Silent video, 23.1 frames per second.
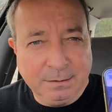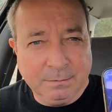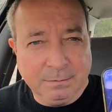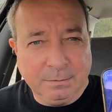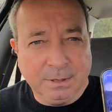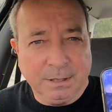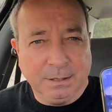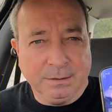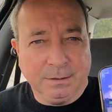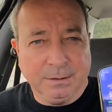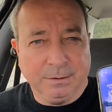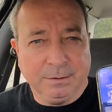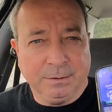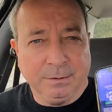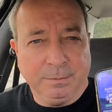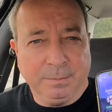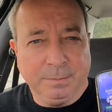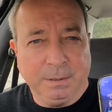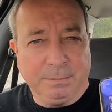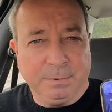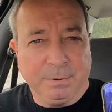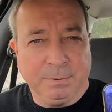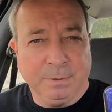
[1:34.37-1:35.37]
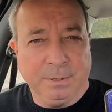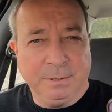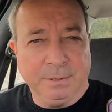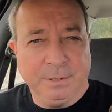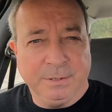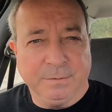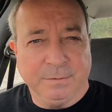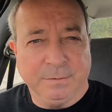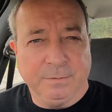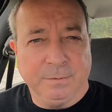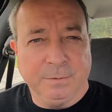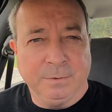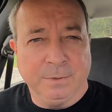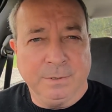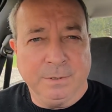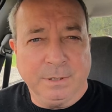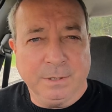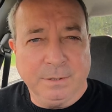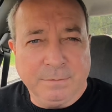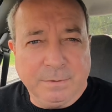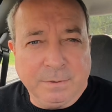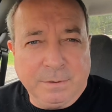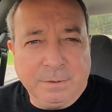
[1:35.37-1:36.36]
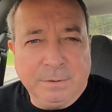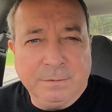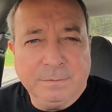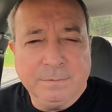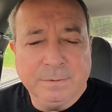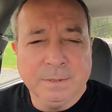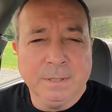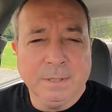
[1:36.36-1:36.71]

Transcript: We'll get the 2 pepperonis for $4.95.